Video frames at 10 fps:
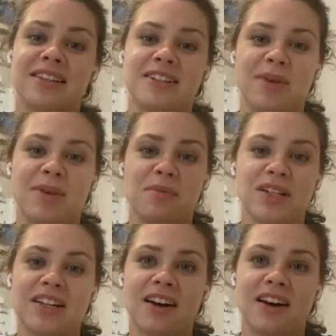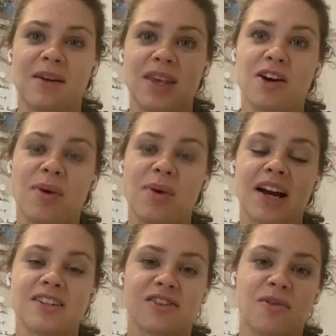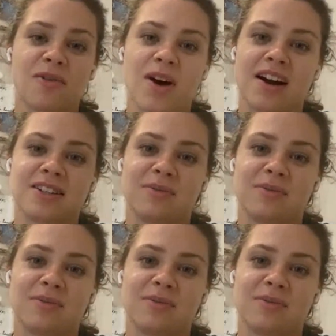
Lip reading: and to be able to, anytime that you go back into Croke Park,